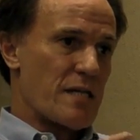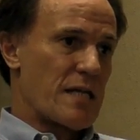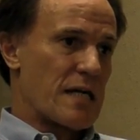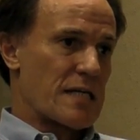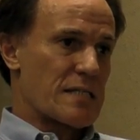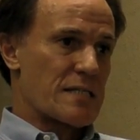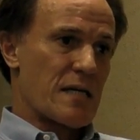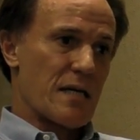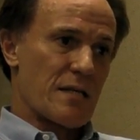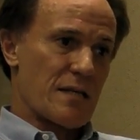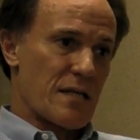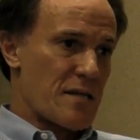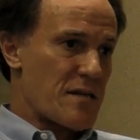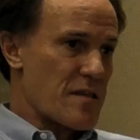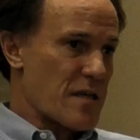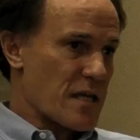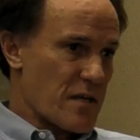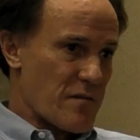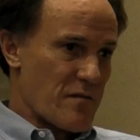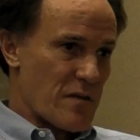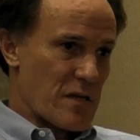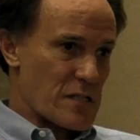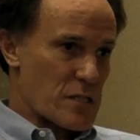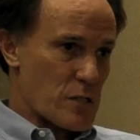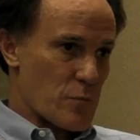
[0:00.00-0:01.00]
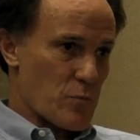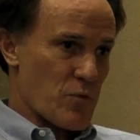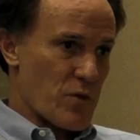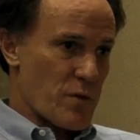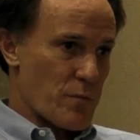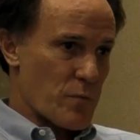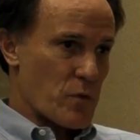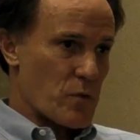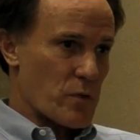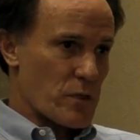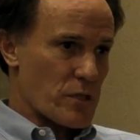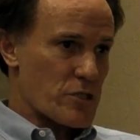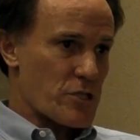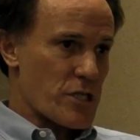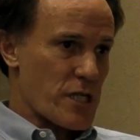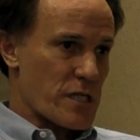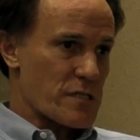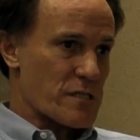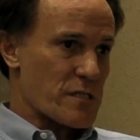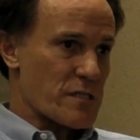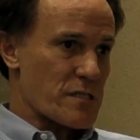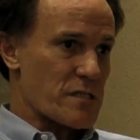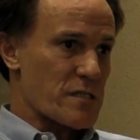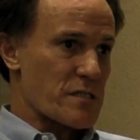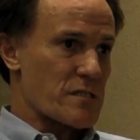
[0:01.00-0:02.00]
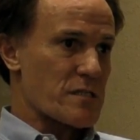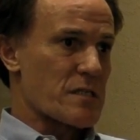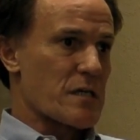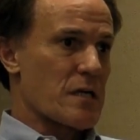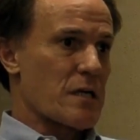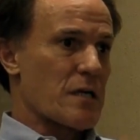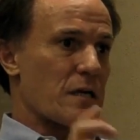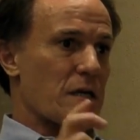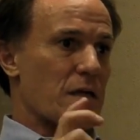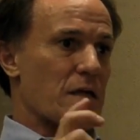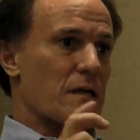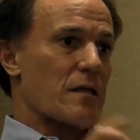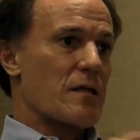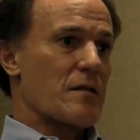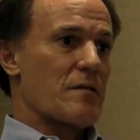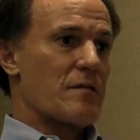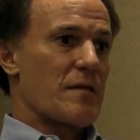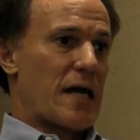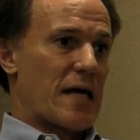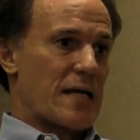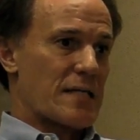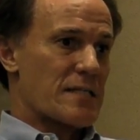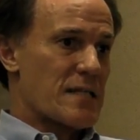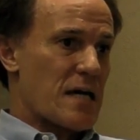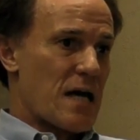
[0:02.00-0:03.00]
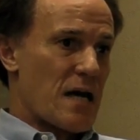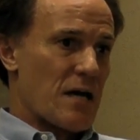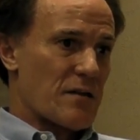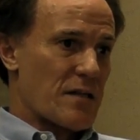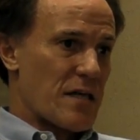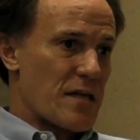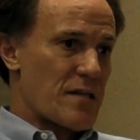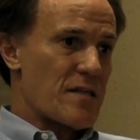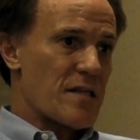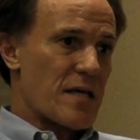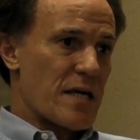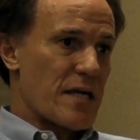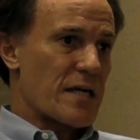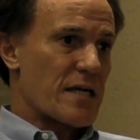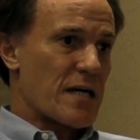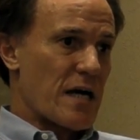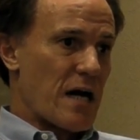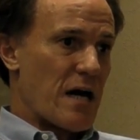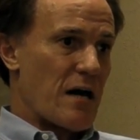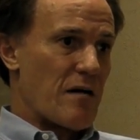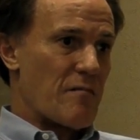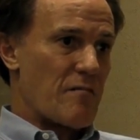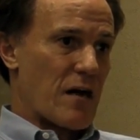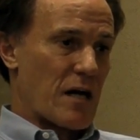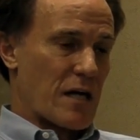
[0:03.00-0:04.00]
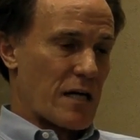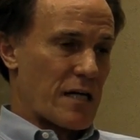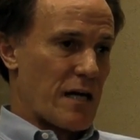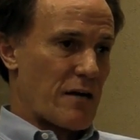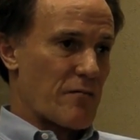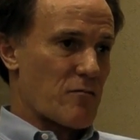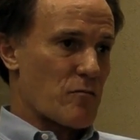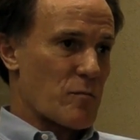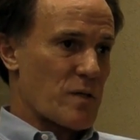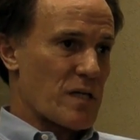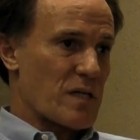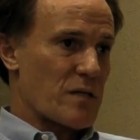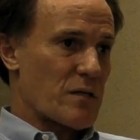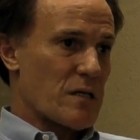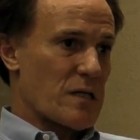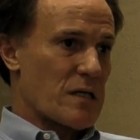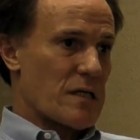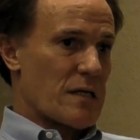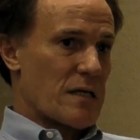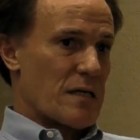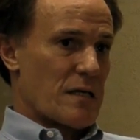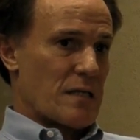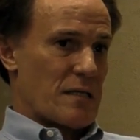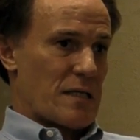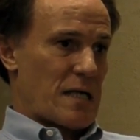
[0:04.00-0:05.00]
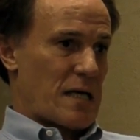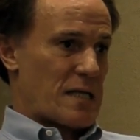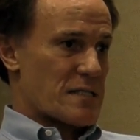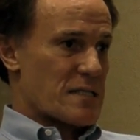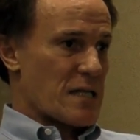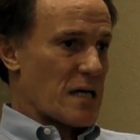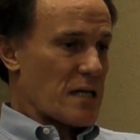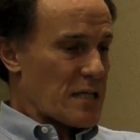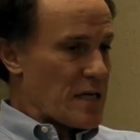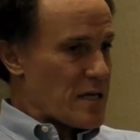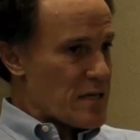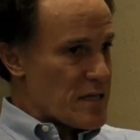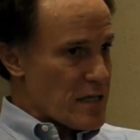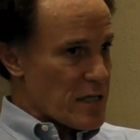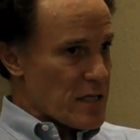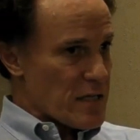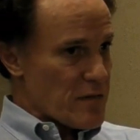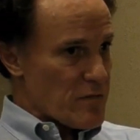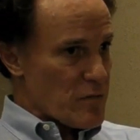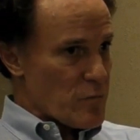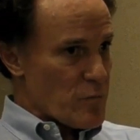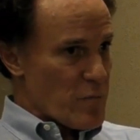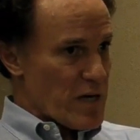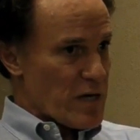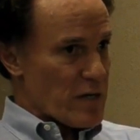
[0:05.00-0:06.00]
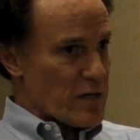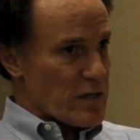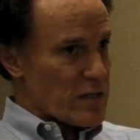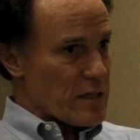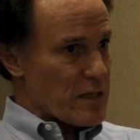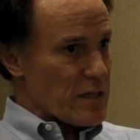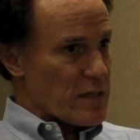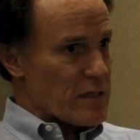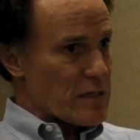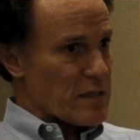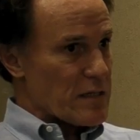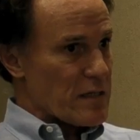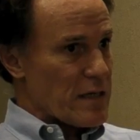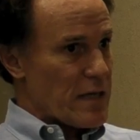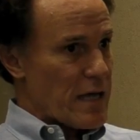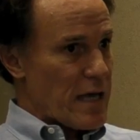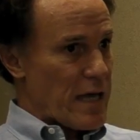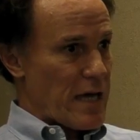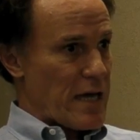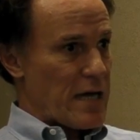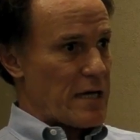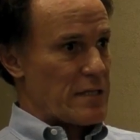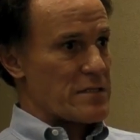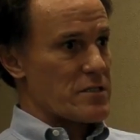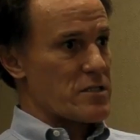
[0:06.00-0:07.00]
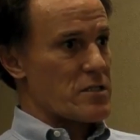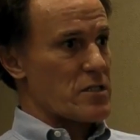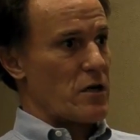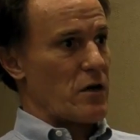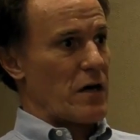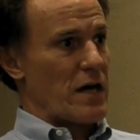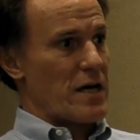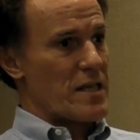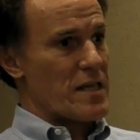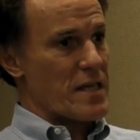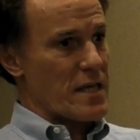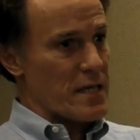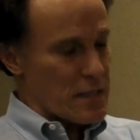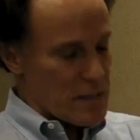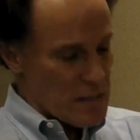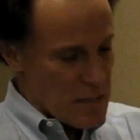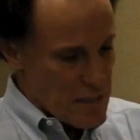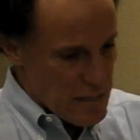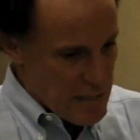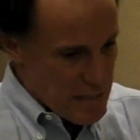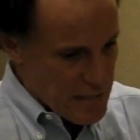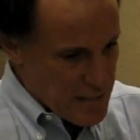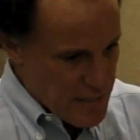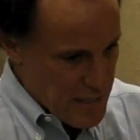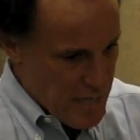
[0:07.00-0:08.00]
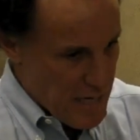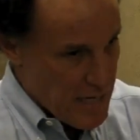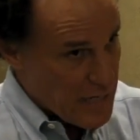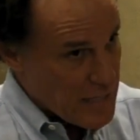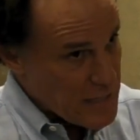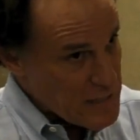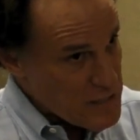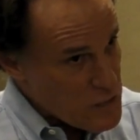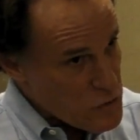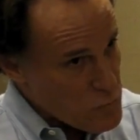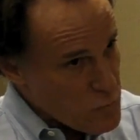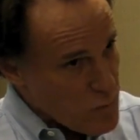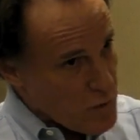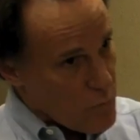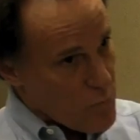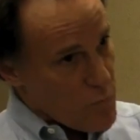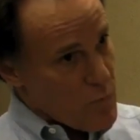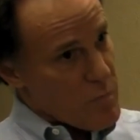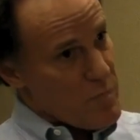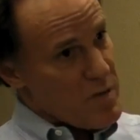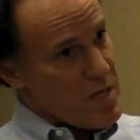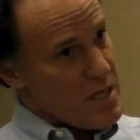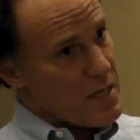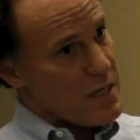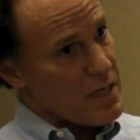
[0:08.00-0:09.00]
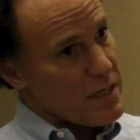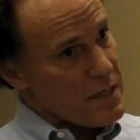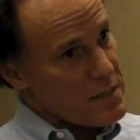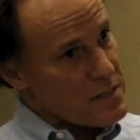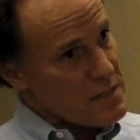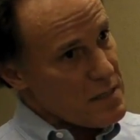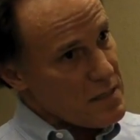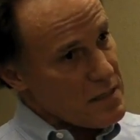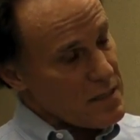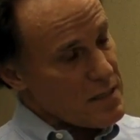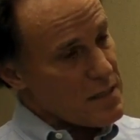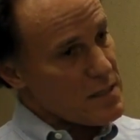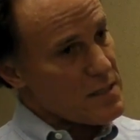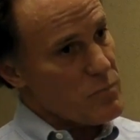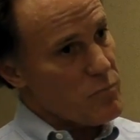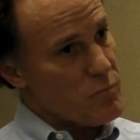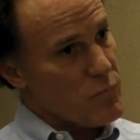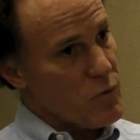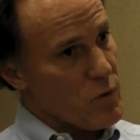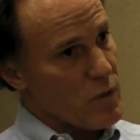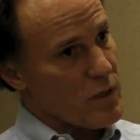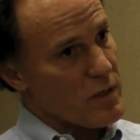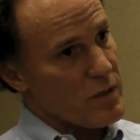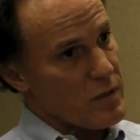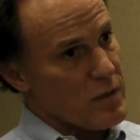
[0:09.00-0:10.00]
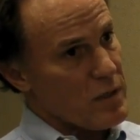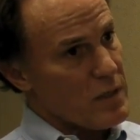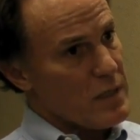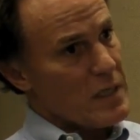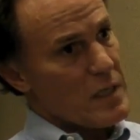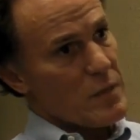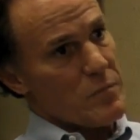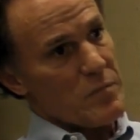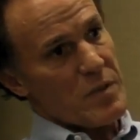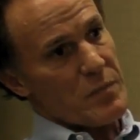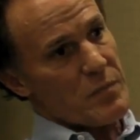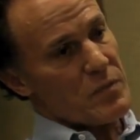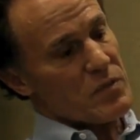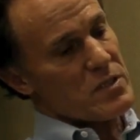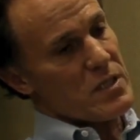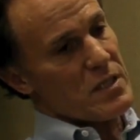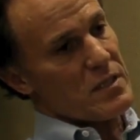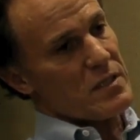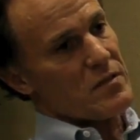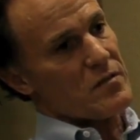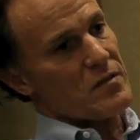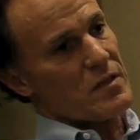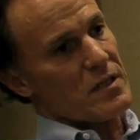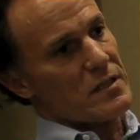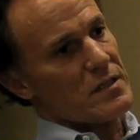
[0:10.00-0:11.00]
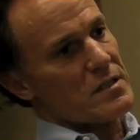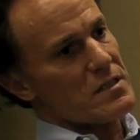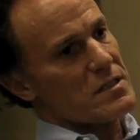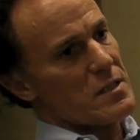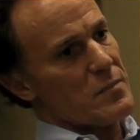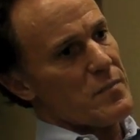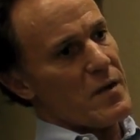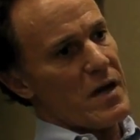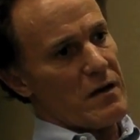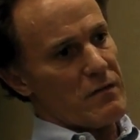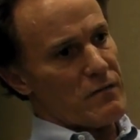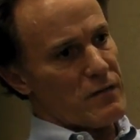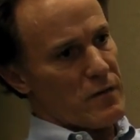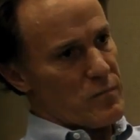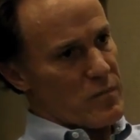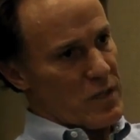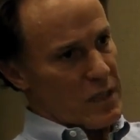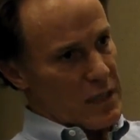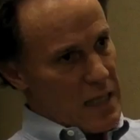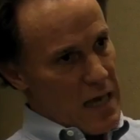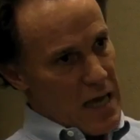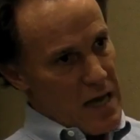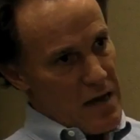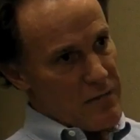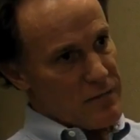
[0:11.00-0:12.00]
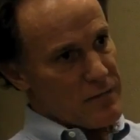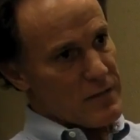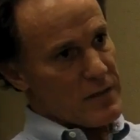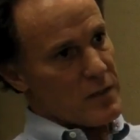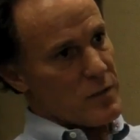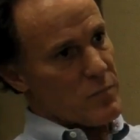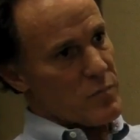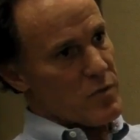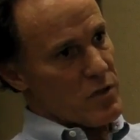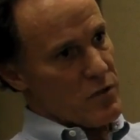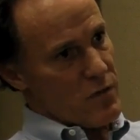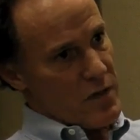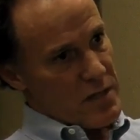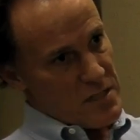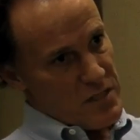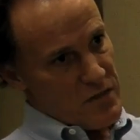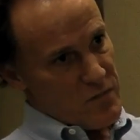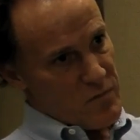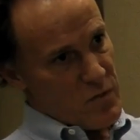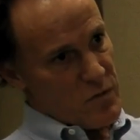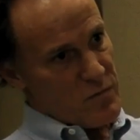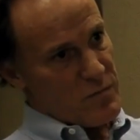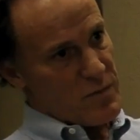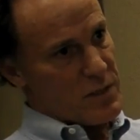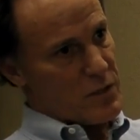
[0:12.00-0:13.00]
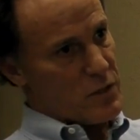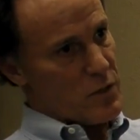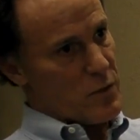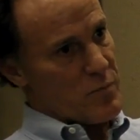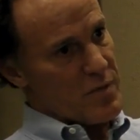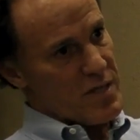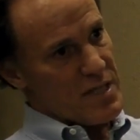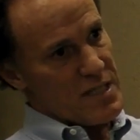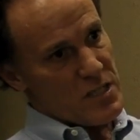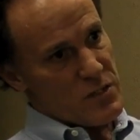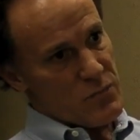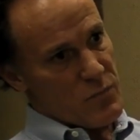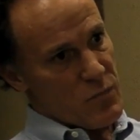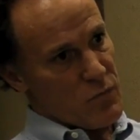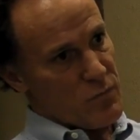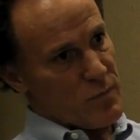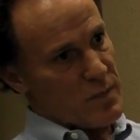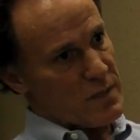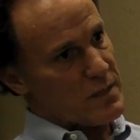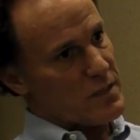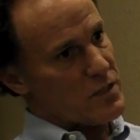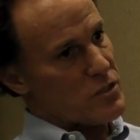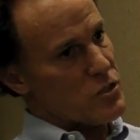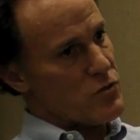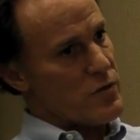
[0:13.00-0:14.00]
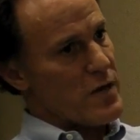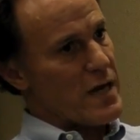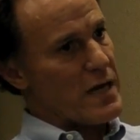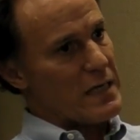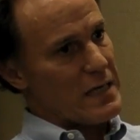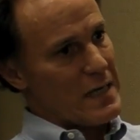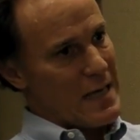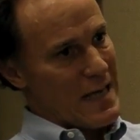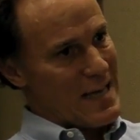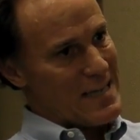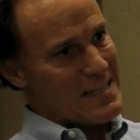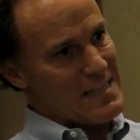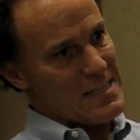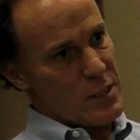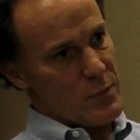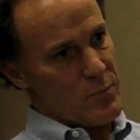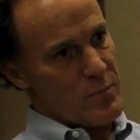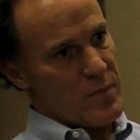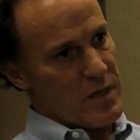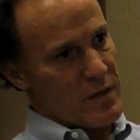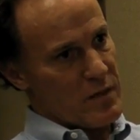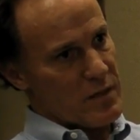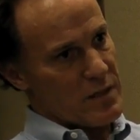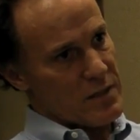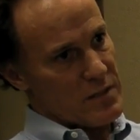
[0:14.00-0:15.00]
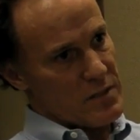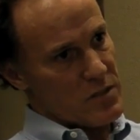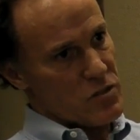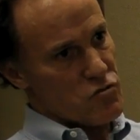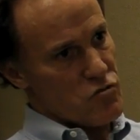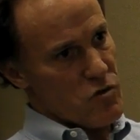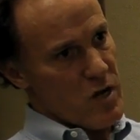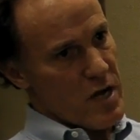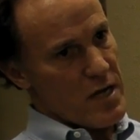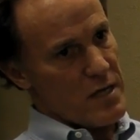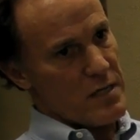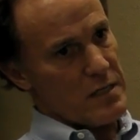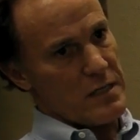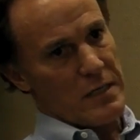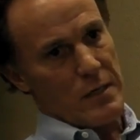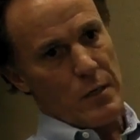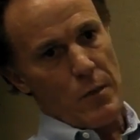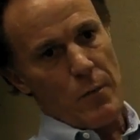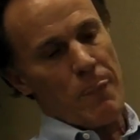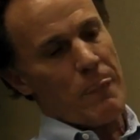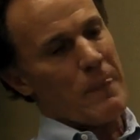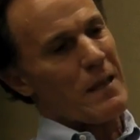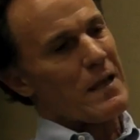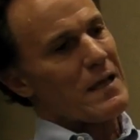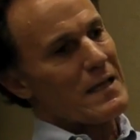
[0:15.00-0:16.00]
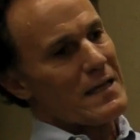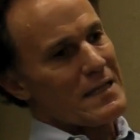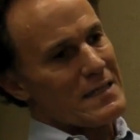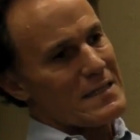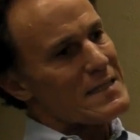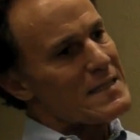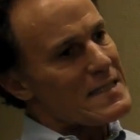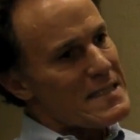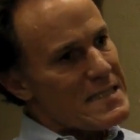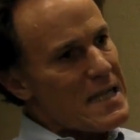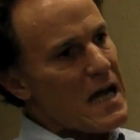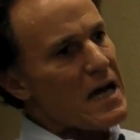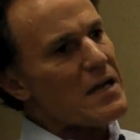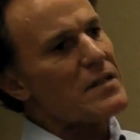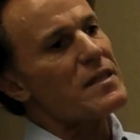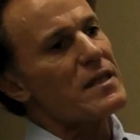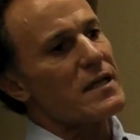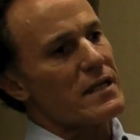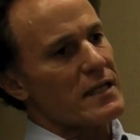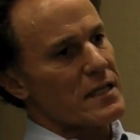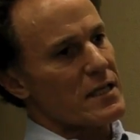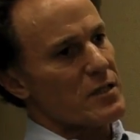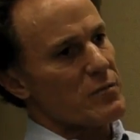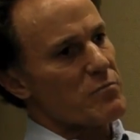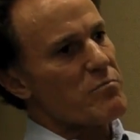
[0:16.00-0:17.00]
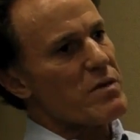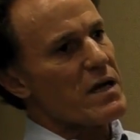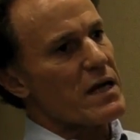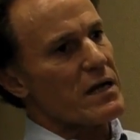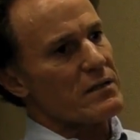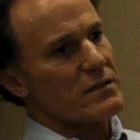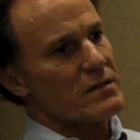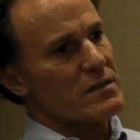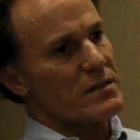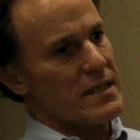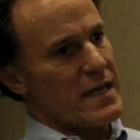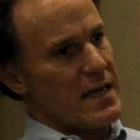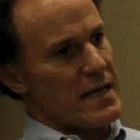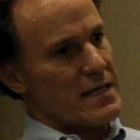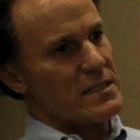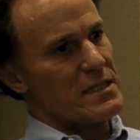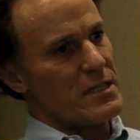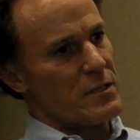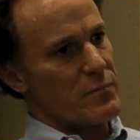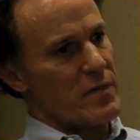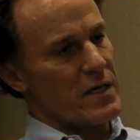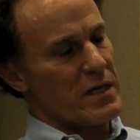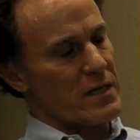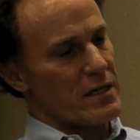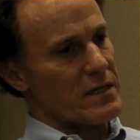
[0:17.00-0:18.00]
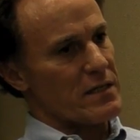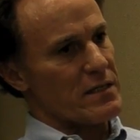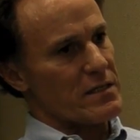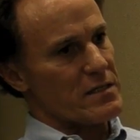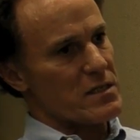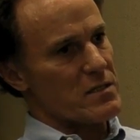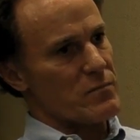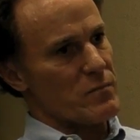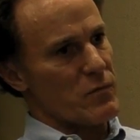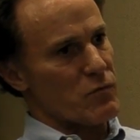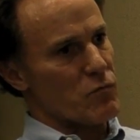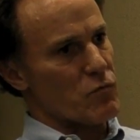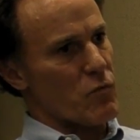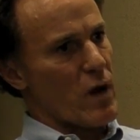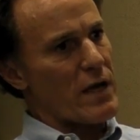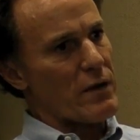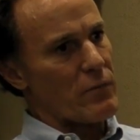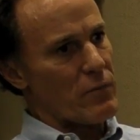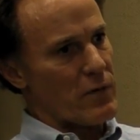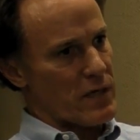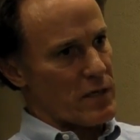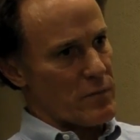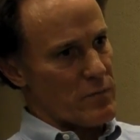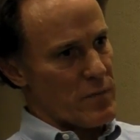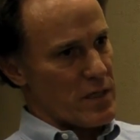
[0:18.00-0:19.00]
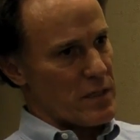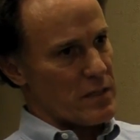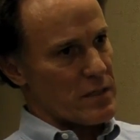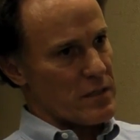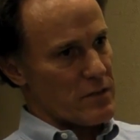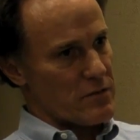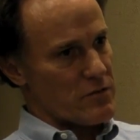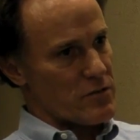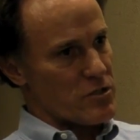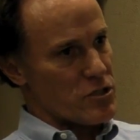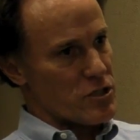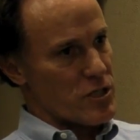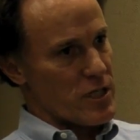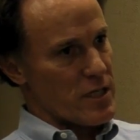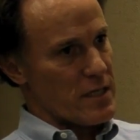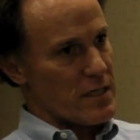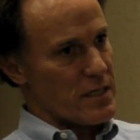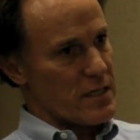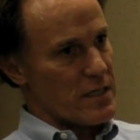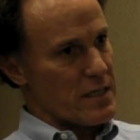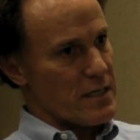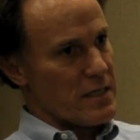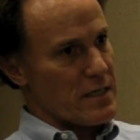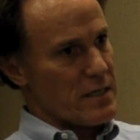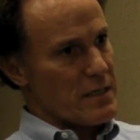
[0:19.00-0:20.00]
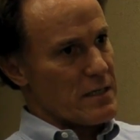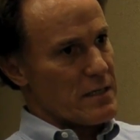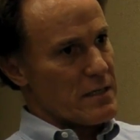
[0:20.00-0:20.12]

That's how they think of our Supreme Court justices. That's how they think of our government. That's how they think of America. And so I think that, again, I just want to repeat it because I think it's important. People tend to think that somehow from the left and the progressive movement or the peace movement that you had an anti-American strain. Nothing compared to the anti-Americanism of right-wing American Christianity.